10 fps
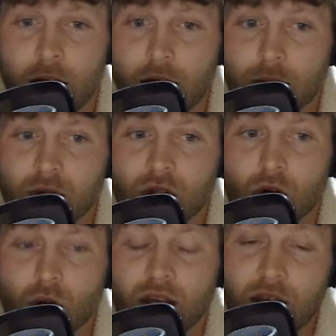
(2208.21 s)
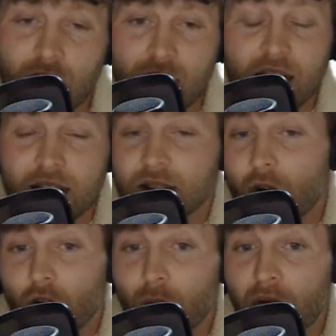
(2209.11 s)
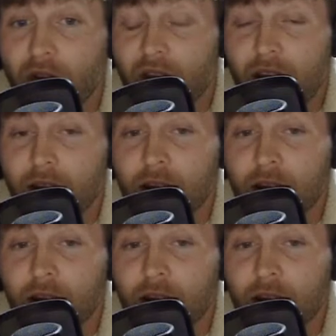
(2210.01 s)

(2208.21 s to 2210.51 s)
so he has an argument for that.